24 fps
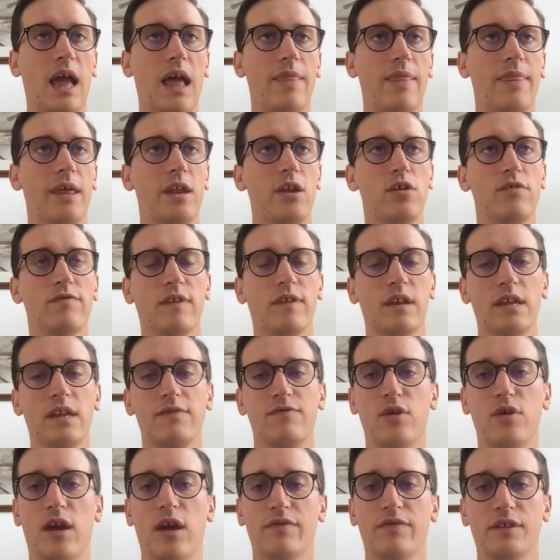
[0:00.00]
And then
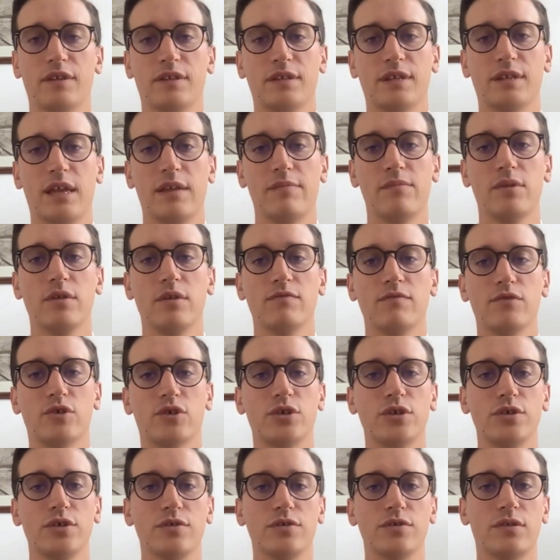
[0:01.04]
overleaf, you have the statement of
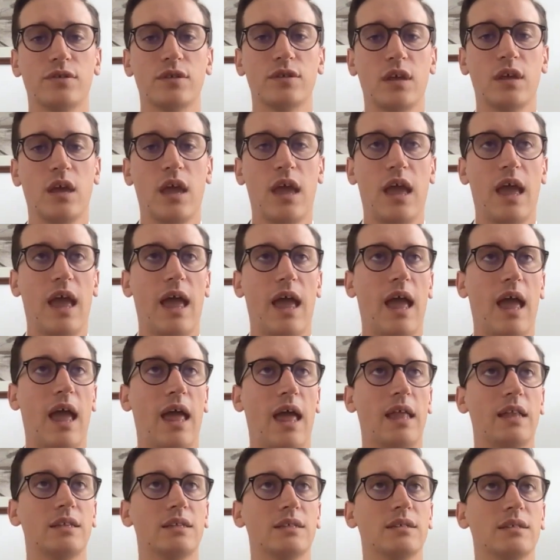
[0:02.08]
truth.
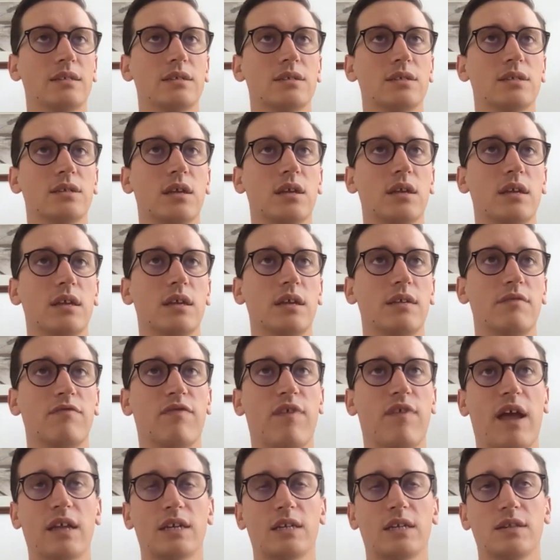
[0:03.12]
And in
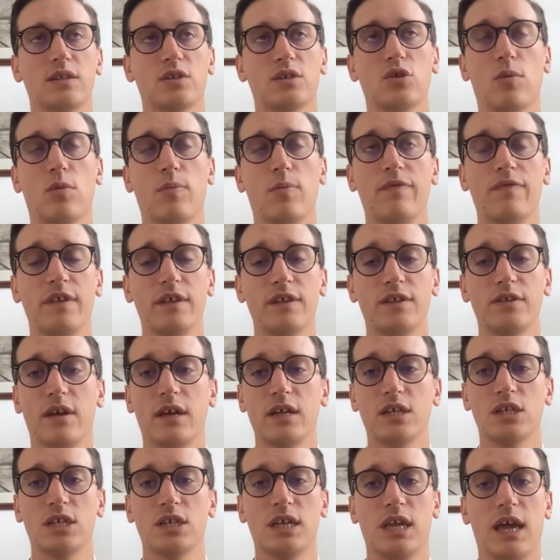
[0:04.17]
fact, at the top of this, you
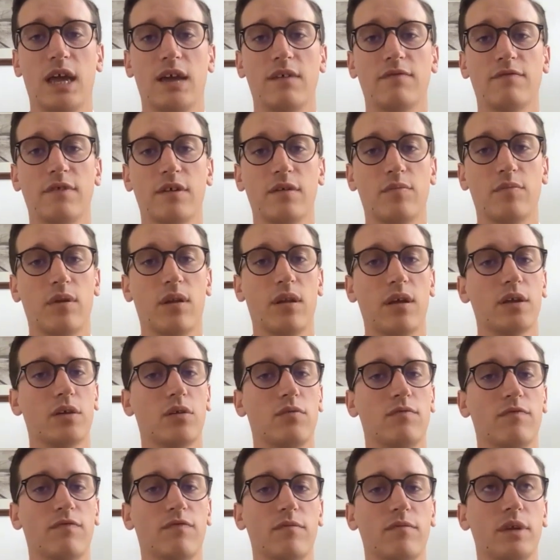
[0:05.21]
actually have a polite
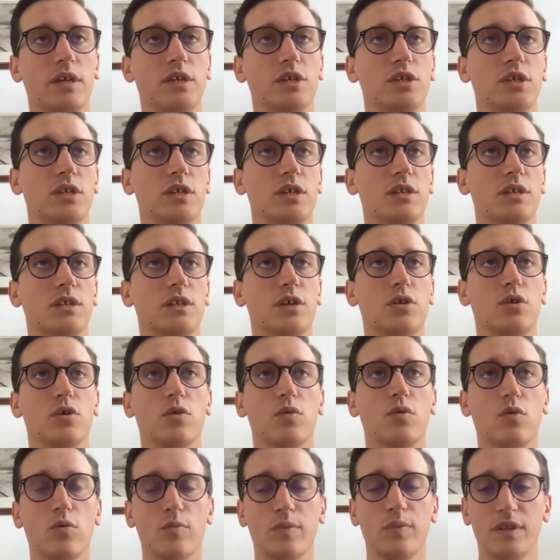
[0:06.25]
confirmation as to
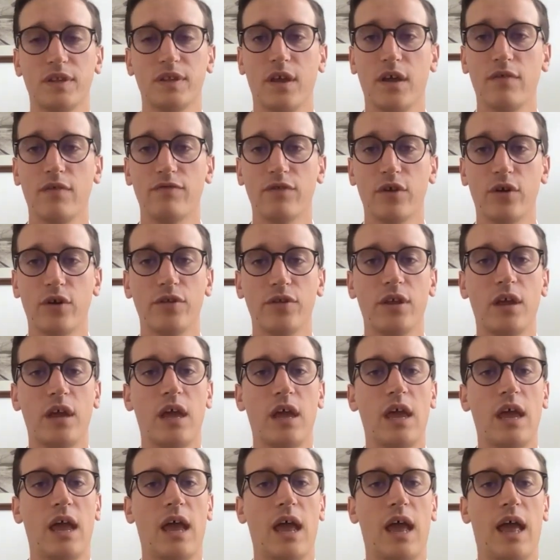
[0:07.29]
who it will be served on
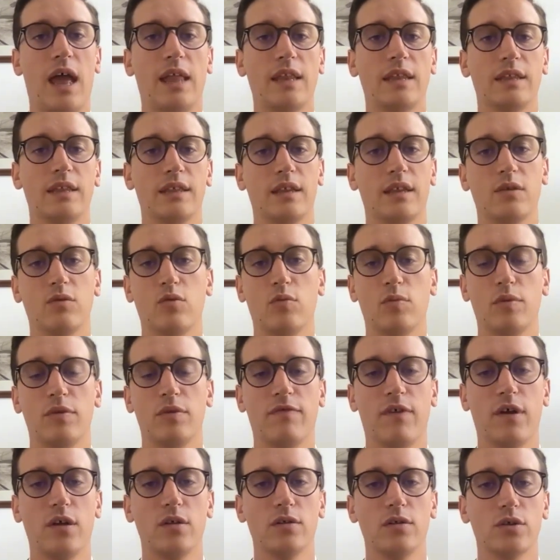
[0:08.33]
and that it will be
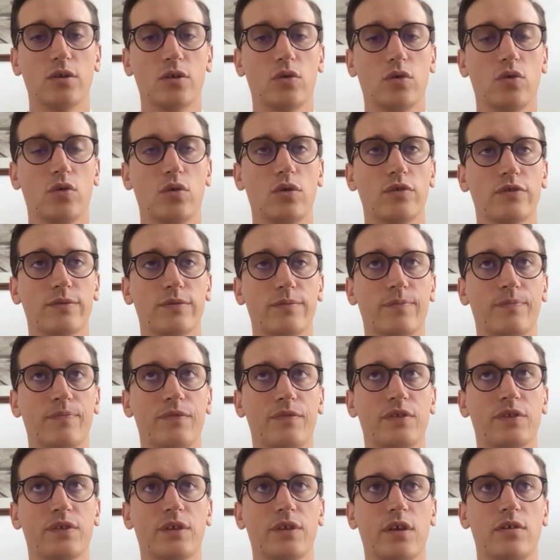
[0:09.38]
filed at court.
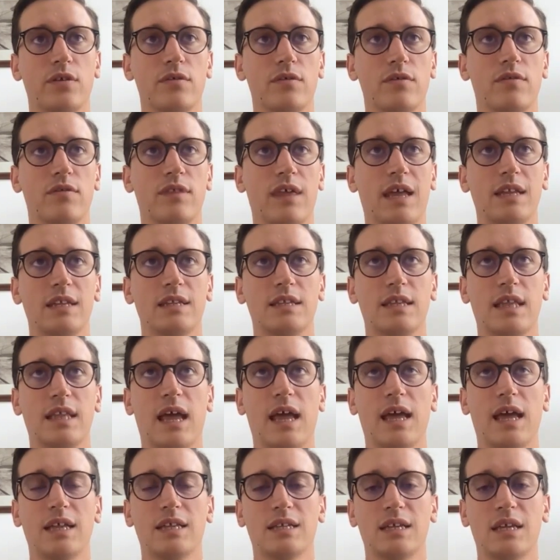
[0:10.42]
So that is
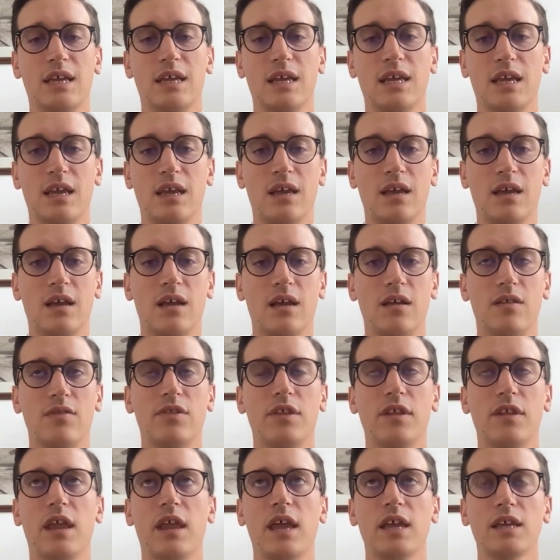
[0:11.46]
that.
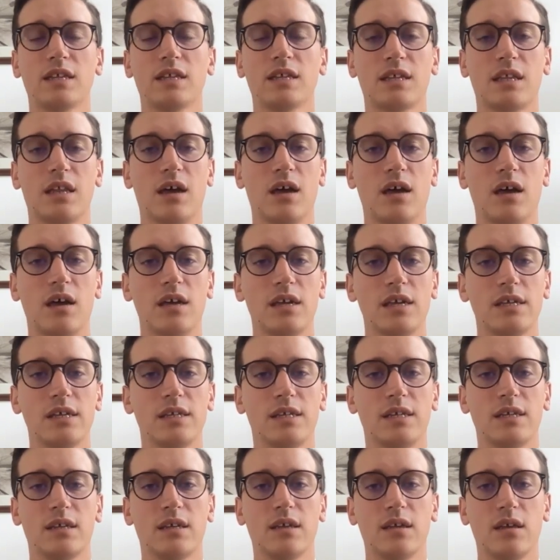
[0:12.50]
The next
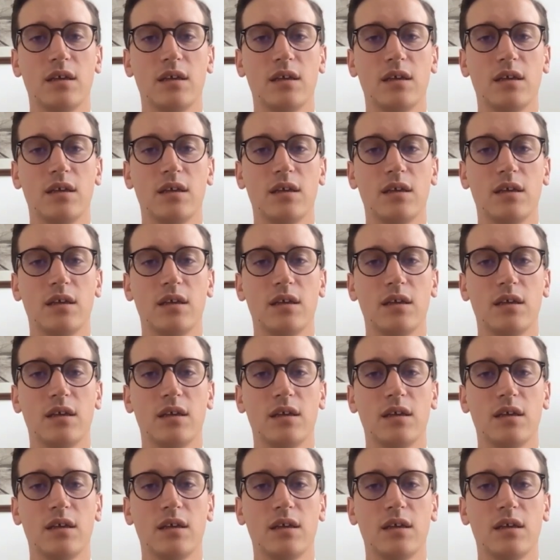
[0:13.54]
slide